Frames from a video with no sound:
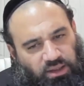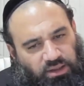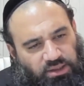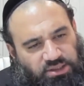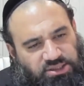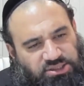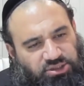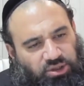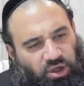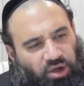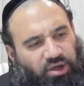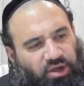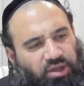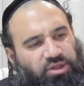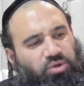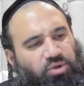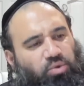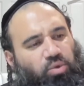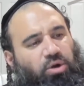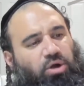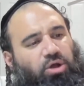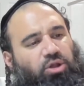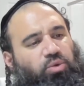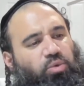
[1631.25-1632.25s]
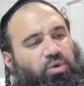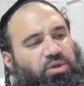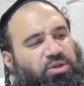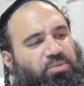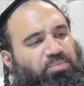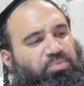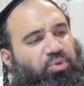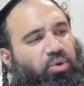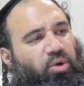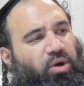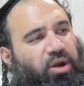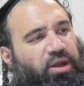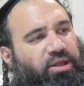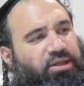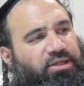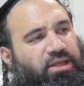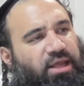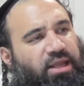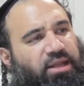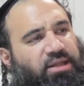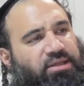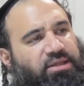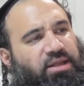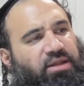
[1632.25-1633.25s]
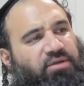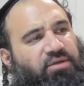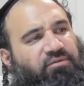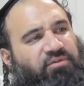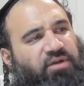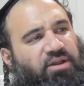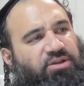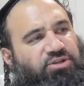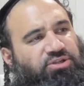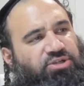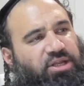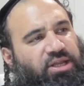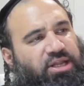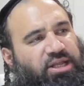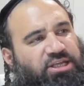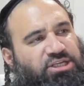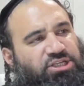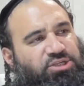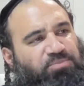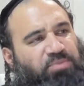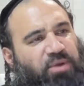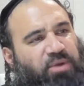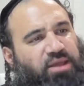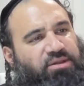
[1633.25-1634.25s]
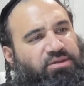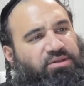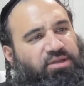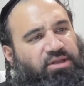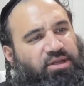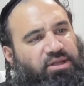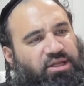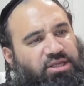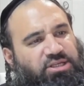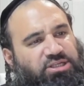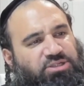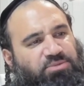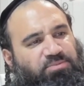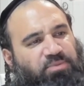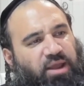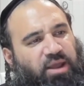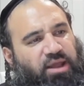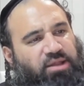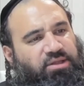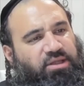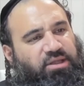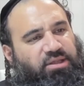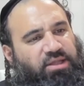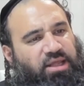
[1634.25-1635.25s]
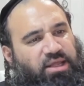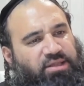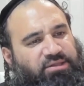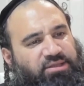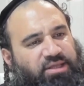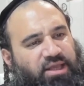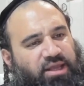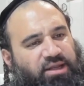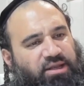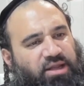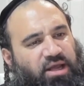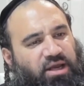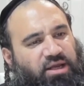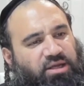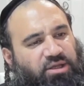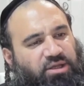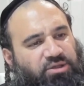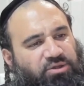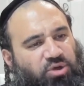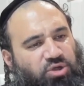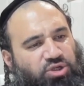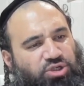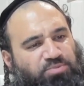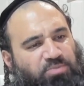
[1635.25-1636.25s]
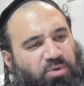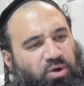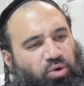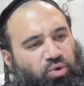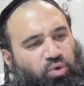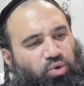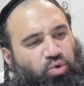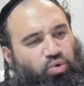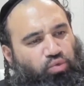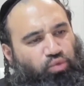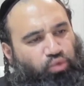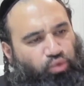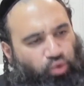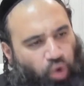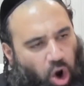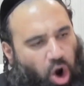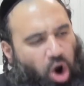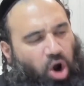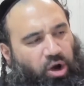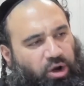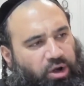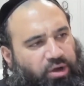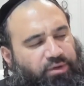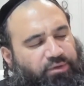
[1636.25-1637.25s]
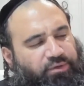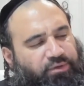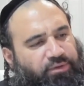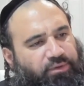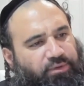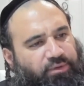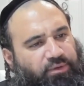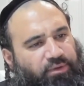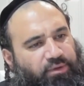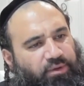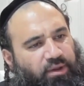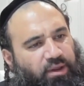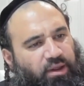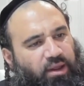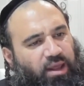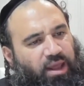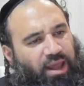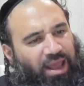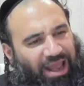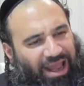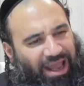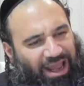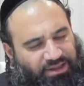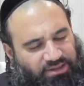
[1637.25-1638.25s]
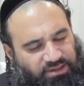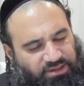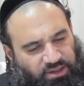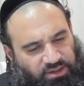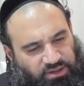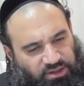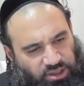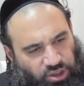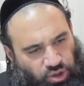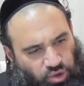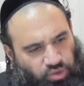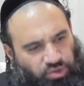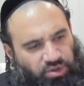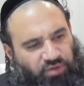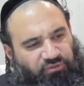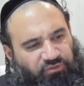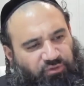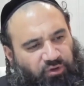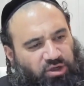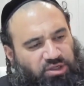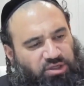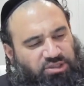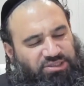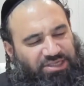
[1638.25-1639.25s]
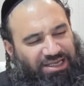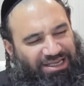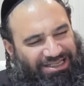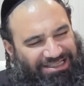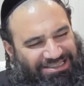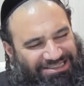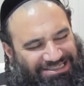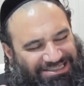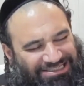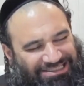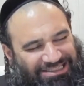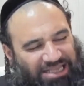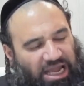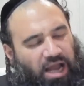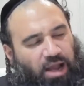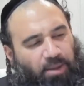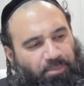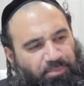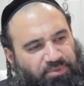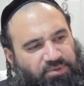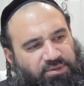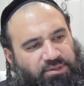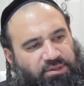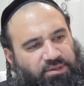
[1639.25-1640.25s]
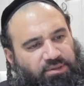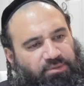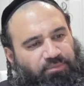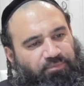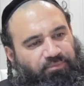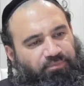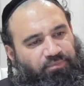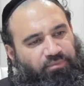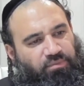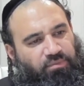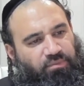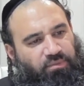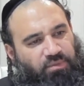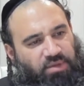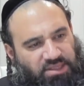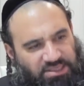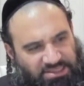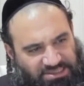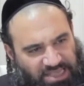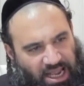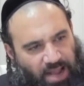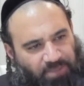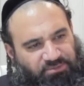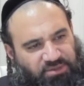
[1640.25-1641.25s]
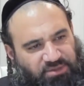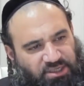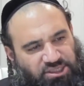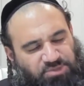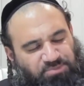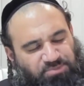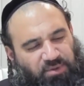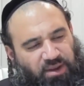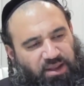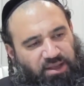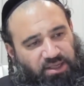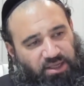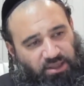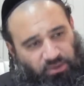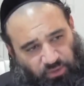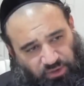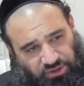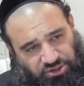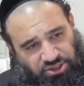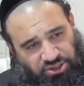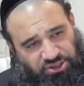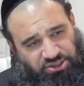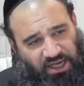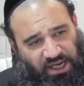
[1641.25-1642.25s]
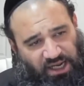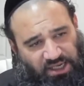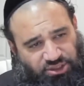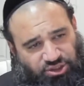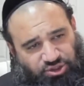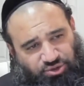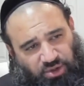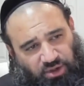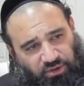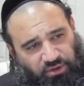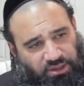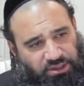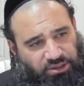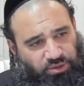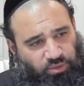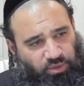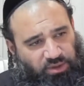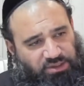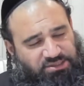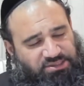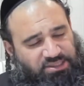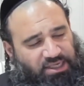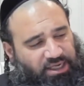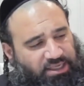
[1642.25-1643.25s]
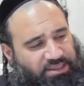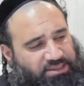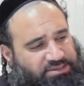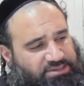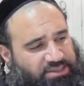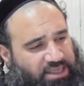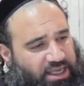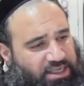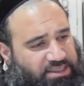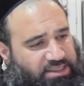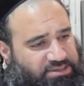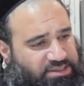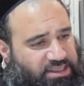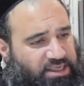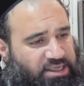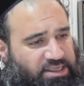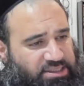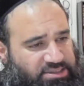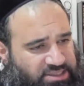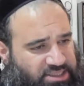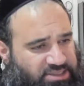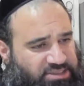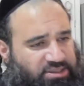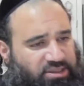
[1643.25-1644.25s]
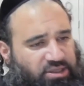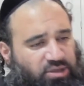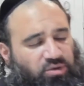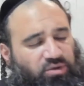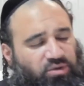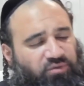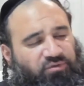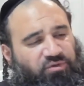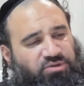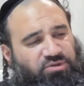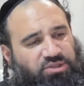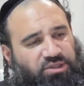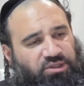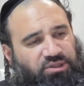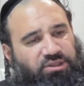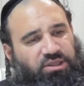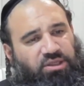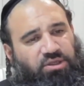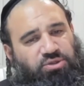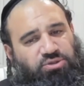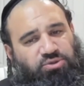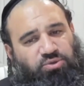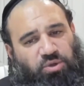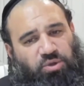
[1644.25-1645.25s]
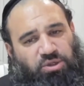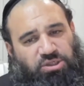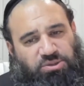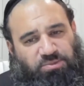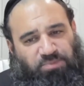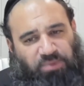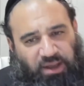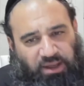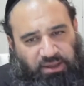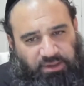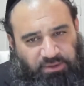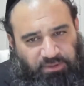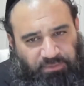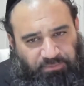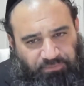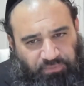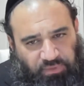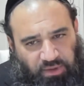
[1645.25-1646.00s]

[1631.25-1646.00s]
started the world with a point and then eventually it expanded and expanded. And then HaKadosh Baruch Hu roared at the universe and it stopped. It stopped expanding, which is contrary to what science says. Says the universe continues to expand.